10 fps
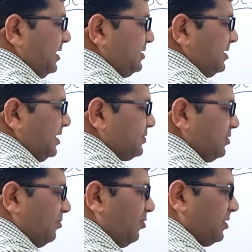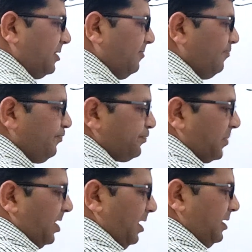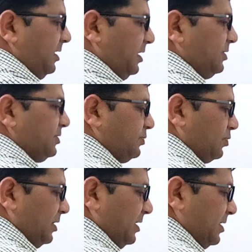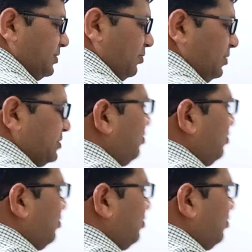D is the density of water, and E is the total energy of the